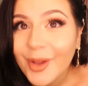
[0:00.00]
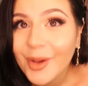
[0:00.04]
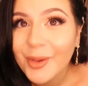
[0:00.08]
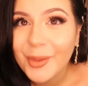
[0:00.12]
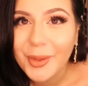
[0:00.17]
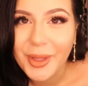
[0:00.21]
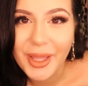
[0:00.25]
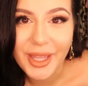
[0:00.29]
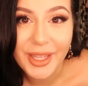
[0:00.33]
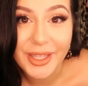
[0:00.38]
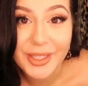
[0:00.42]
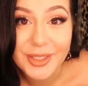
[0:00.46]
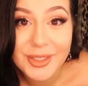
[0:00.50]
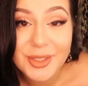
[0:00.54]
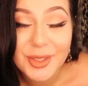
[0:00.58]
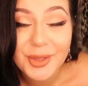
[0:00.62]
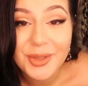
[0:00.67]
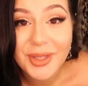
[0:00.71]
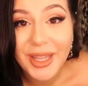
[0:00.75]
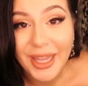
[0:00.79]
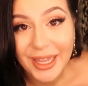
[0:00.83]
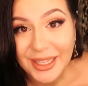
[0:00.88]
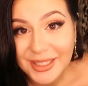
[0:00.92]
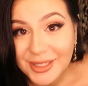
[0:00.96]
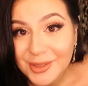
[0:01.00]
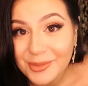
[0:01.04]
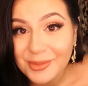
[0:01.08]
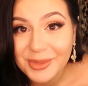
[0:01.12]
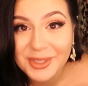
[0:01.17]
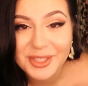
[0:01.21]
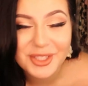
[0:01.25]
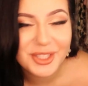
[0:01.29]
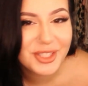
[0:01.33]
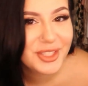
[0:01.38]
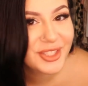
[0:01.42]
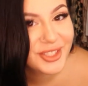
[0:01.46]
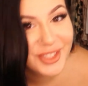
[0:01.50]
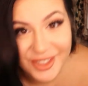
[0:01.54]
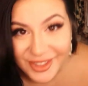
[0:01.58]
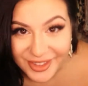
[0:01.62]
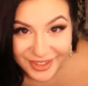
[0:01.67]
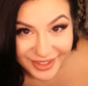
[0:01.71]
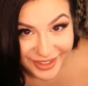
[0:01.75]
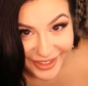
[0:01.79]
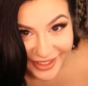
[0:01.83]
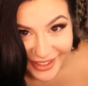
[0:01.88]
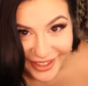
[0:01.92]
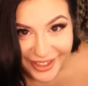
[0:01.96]
Okay, so last but
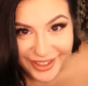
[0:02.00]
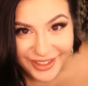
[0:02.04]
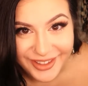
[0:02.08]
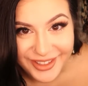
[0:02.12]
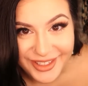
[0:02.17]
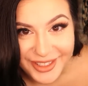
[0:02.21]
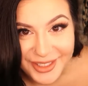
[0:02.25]
certainly not